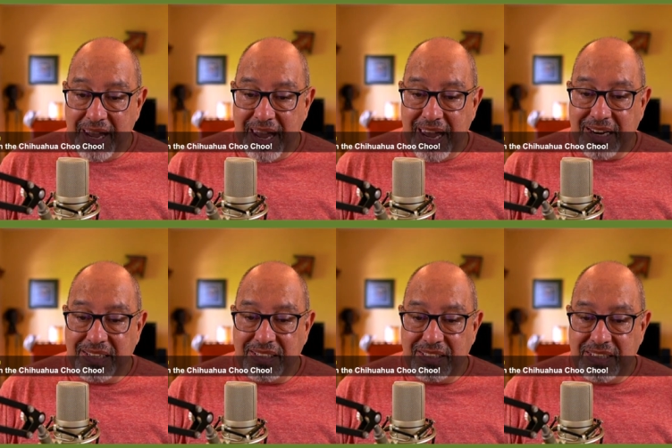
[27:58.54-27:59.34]

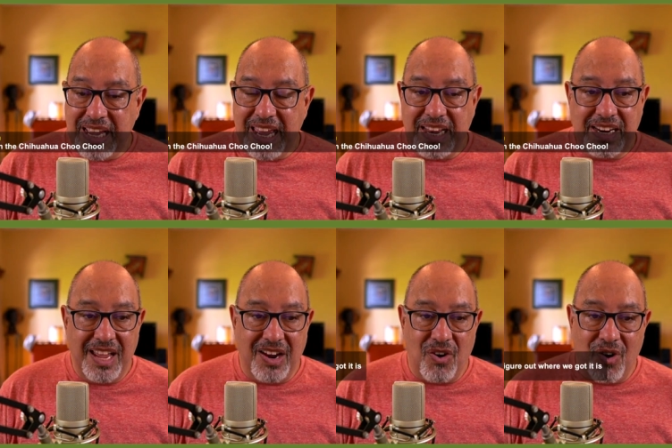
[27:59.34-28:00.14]
and Dan
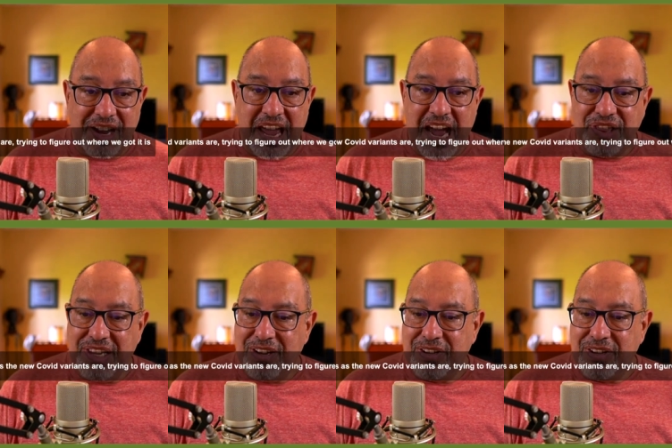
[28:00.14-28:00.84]
or Kathy